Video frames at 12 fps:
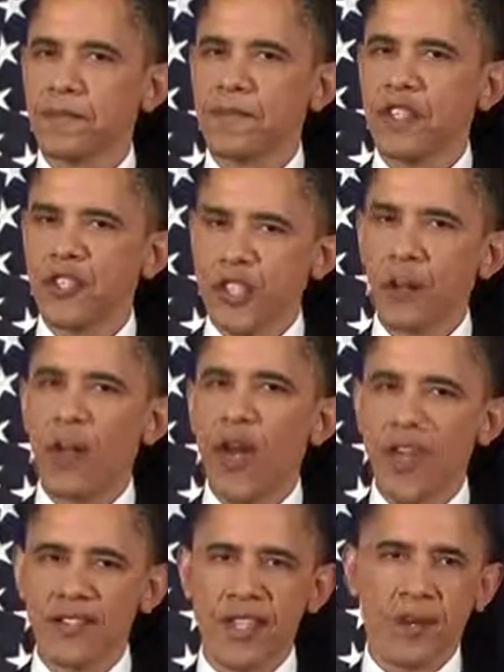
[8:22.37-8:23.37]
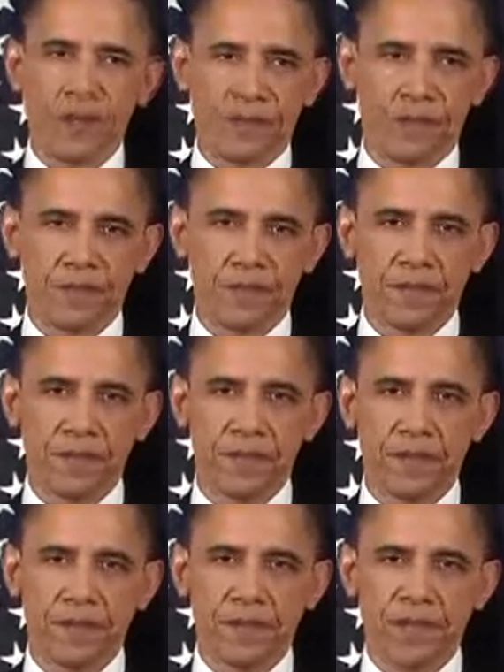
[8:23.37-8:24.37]
To summarize them,
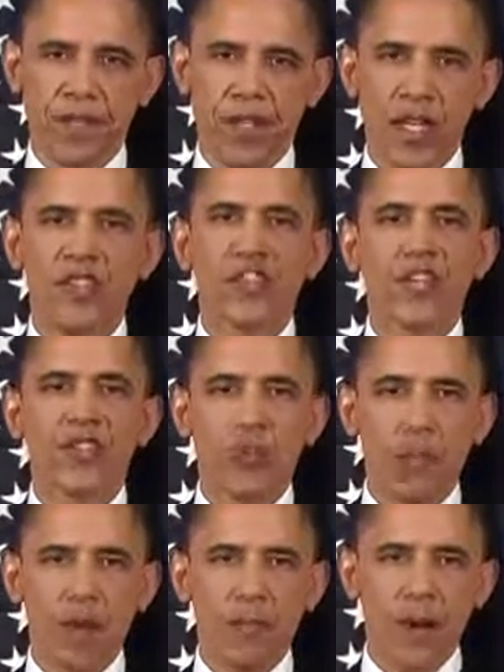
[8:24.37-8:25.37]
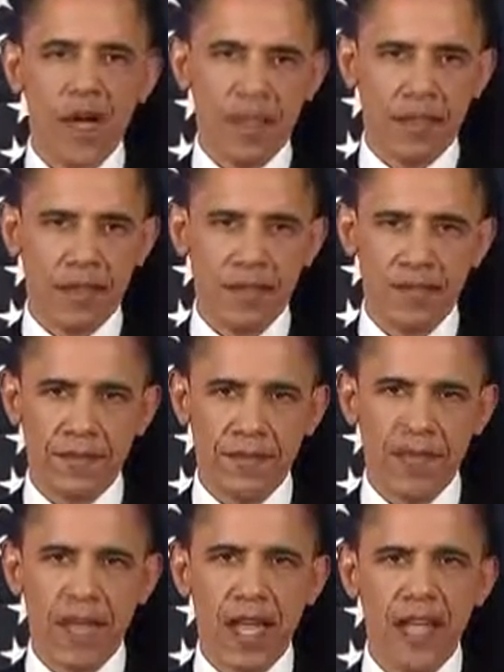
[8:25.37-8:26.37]
in just 1 month,
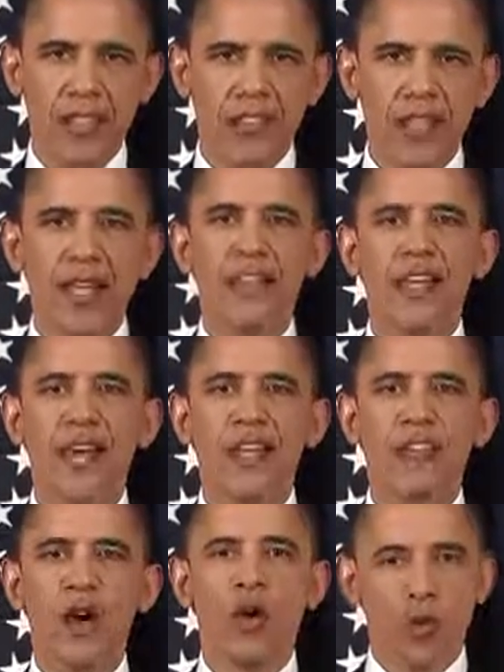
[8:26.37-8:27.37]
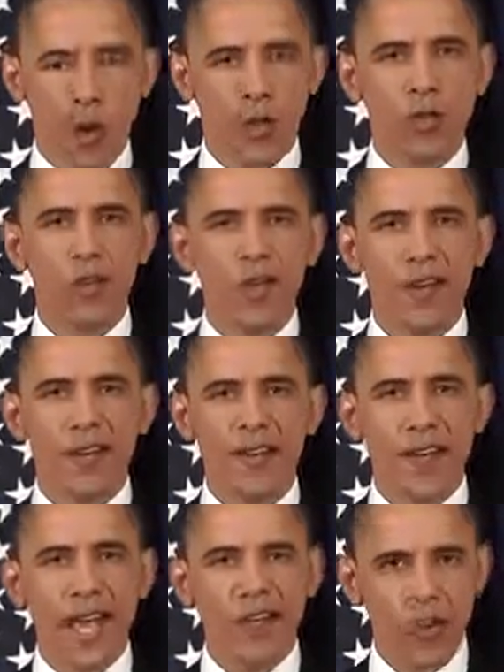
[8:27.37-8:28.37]
the United States has worked with our
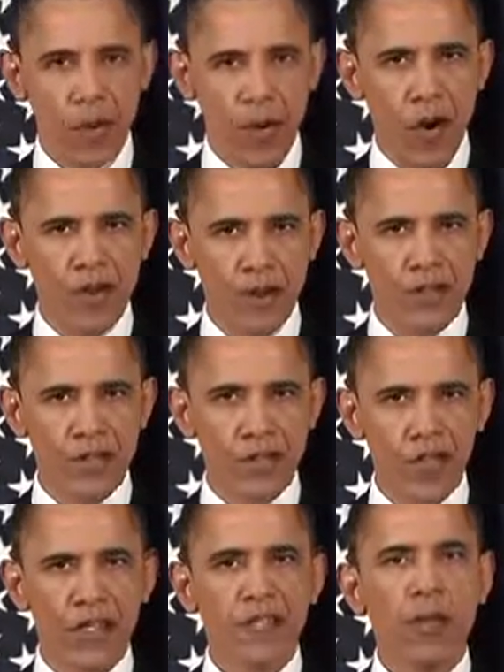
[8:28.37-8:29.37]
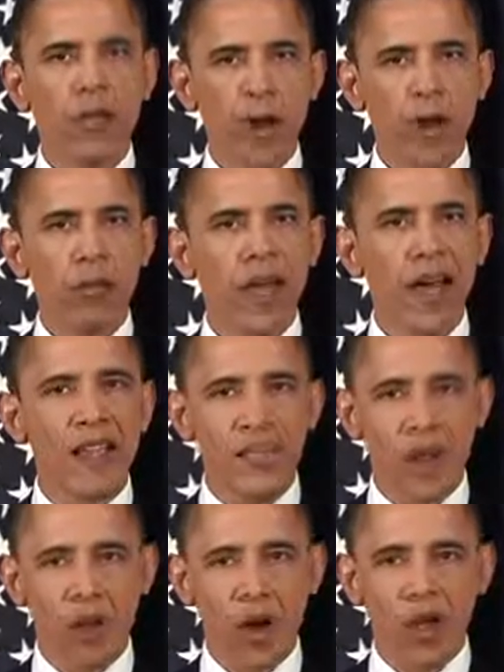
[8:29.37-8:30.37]
international partners to mobilize
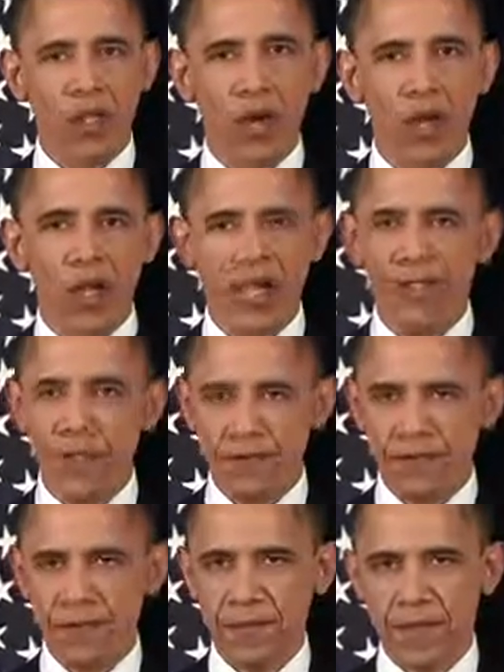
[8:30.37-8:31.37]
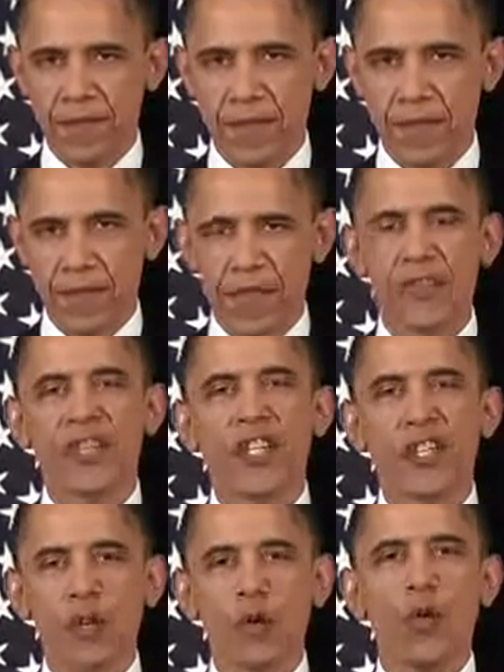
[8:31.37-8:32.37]
a broad coalition,
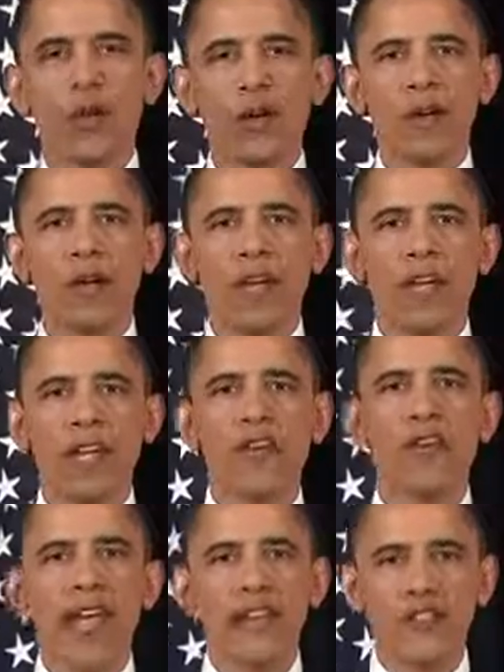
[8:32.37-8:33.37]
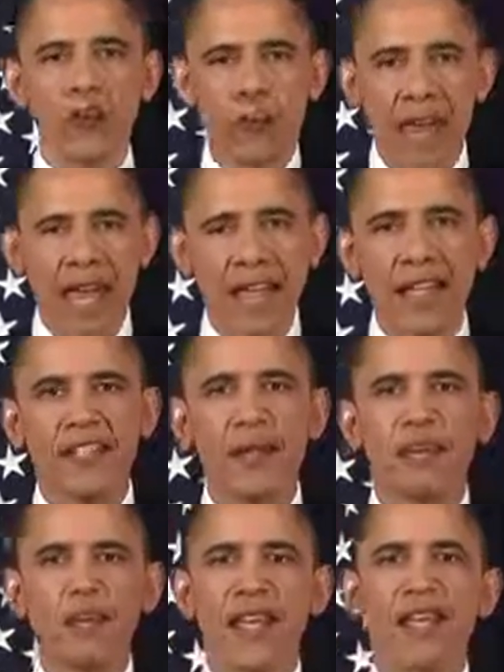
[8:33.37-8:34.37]
secure an international mandate to
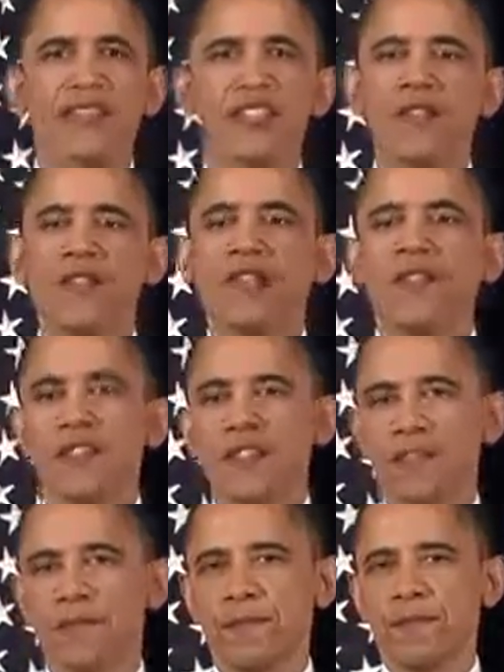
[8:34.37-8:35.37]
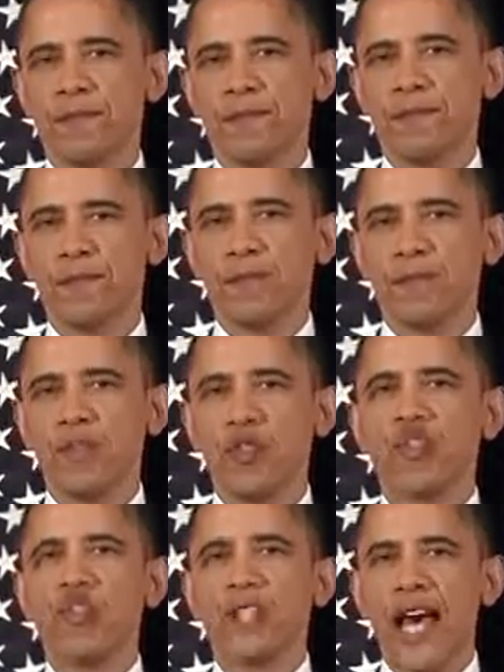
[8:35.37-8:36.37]
protect civilians,
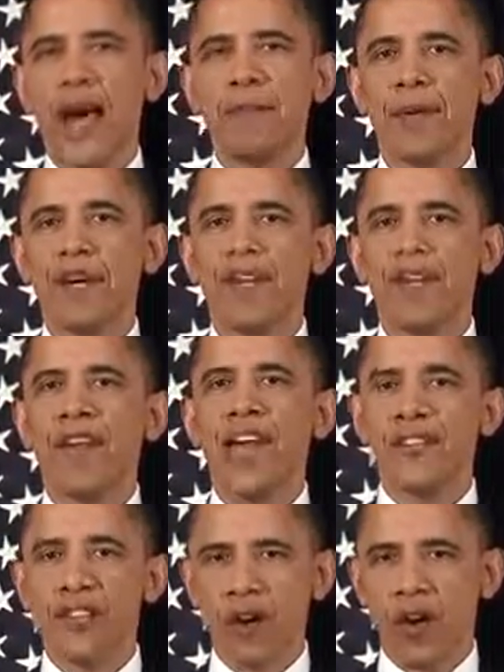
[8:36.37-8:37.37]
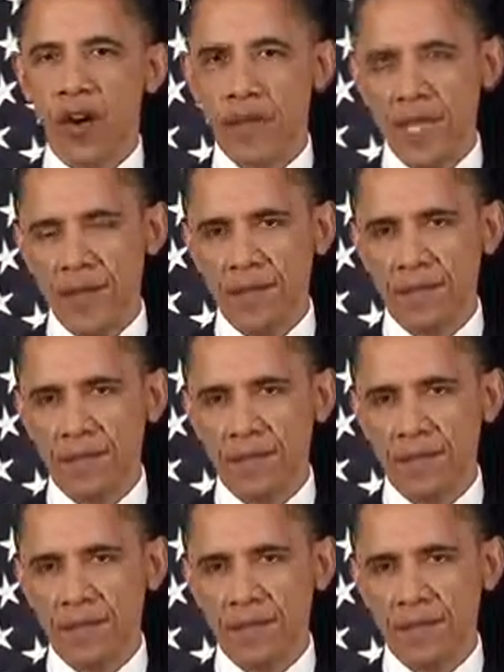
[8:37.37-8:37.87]
stop an advancing army,